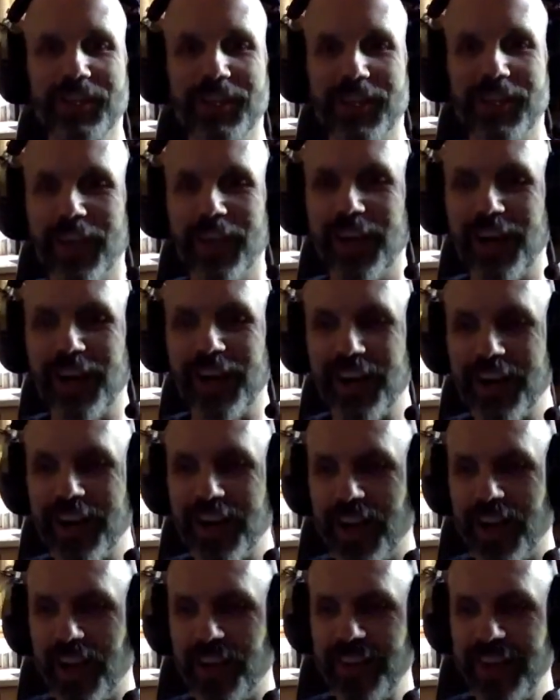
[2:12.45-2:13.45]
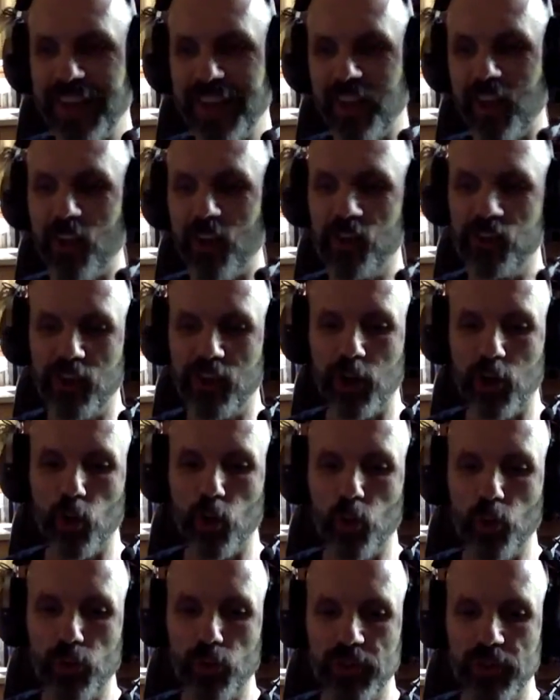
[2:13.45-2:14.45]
And then also